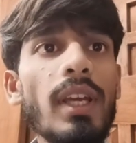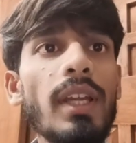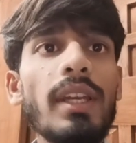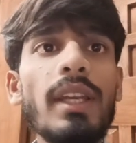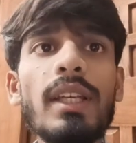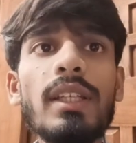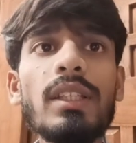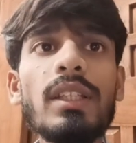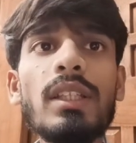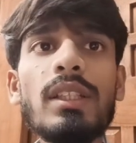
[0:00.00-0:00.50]

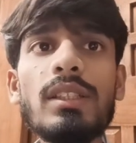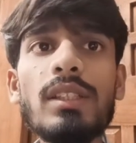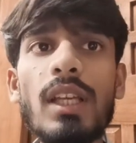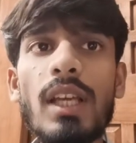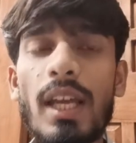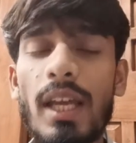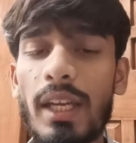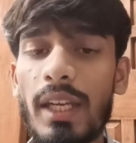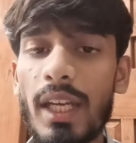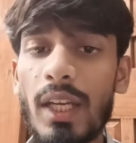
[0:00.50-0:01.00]
Next is
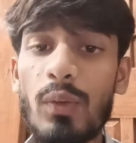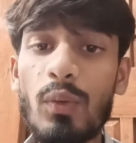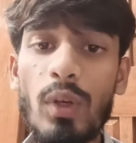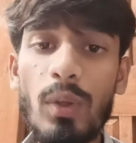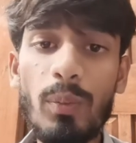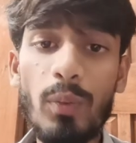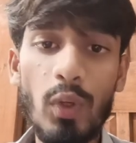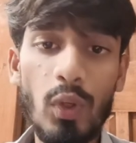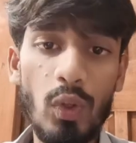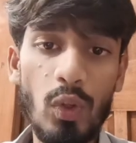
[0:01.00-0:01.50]

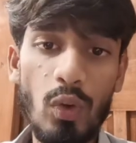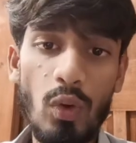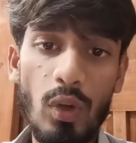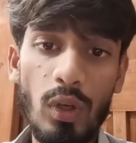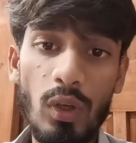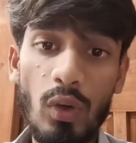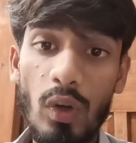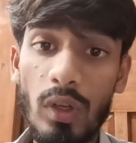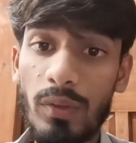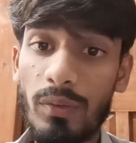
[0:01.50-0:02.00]
network
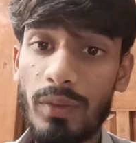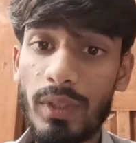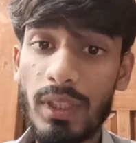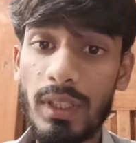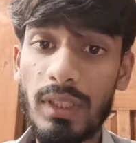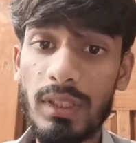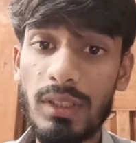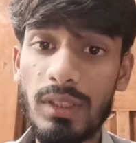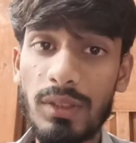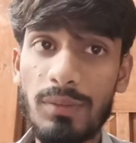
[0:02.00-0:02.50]
protocol
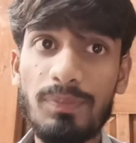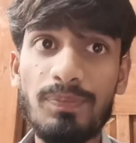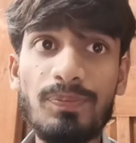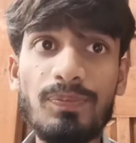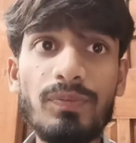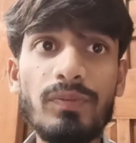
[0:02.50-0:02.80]
configuration.